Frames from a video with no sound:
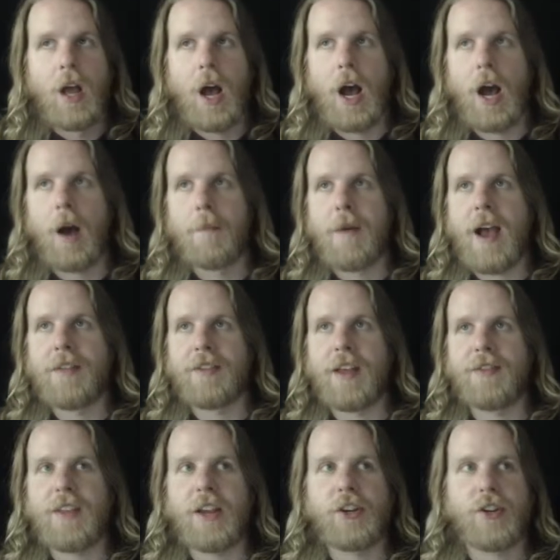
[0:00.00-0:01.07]
And
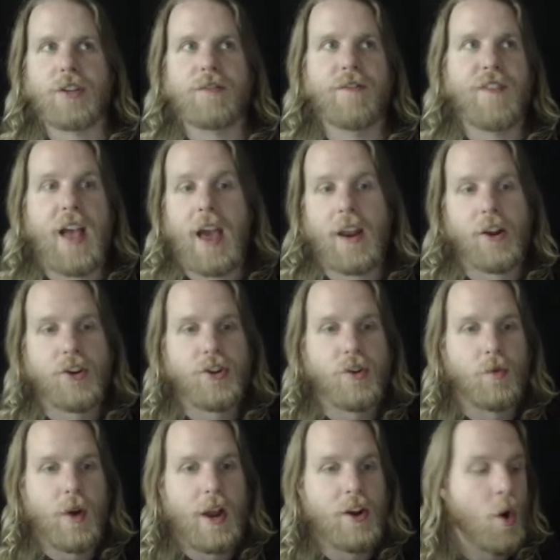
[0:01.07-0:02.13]
then they just vanish,
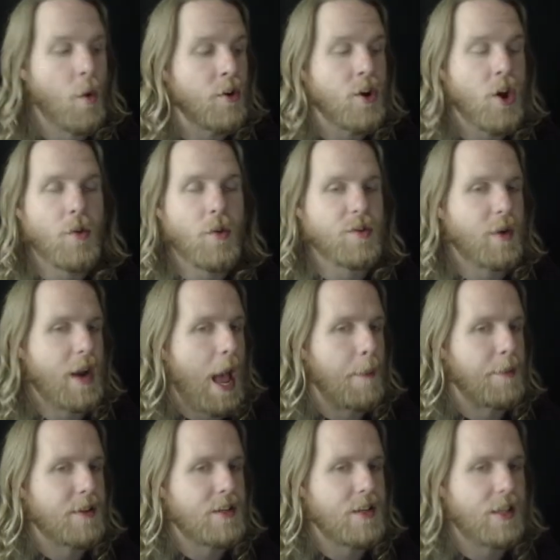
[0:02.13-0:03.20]
right? No one knows what
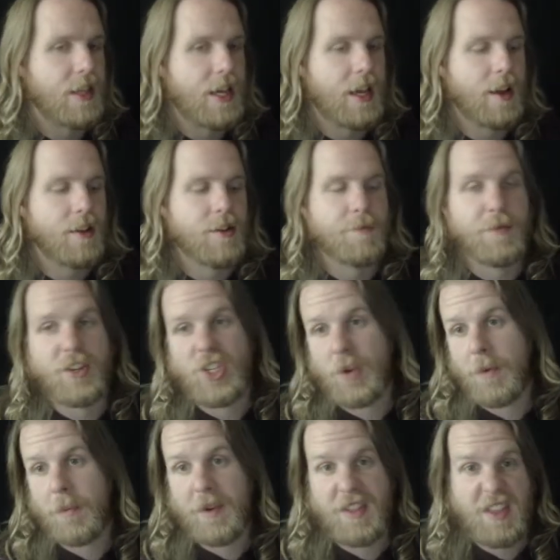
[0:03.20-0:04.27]
happens to the kids.
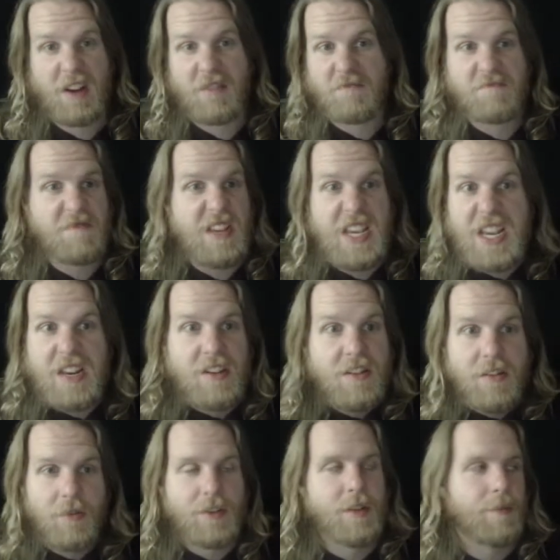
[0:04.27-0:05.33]
Presumably they're
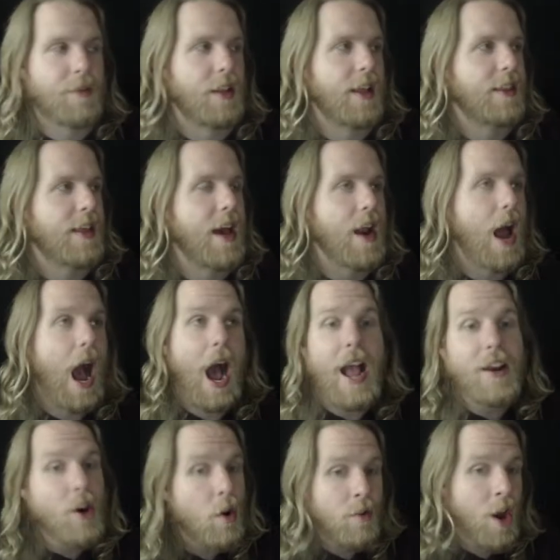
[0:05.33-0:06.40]
eaten or something like that.
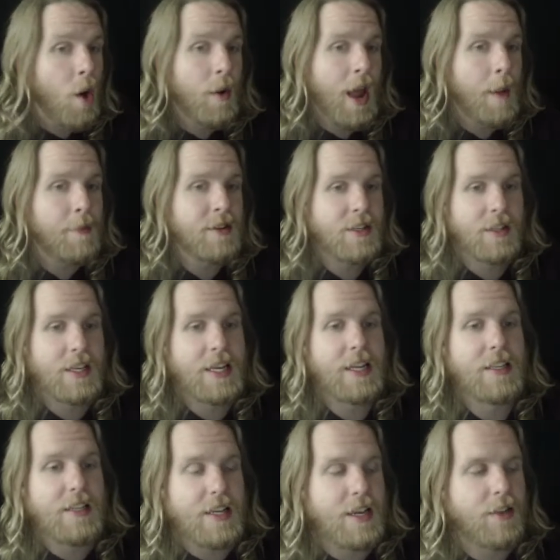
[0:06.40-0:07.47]
I don't know what happens to the
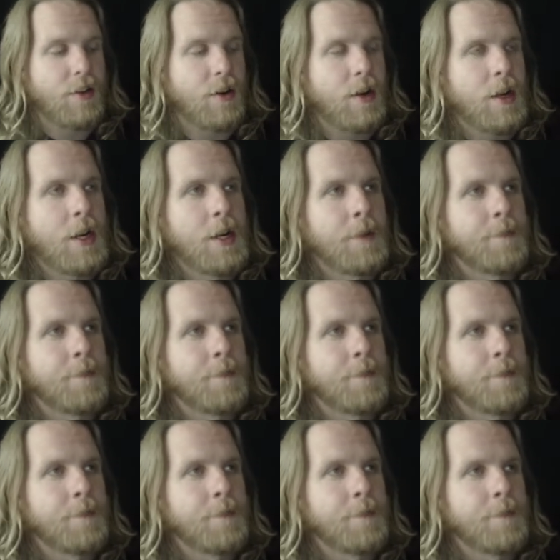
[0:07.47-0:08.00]
kids either.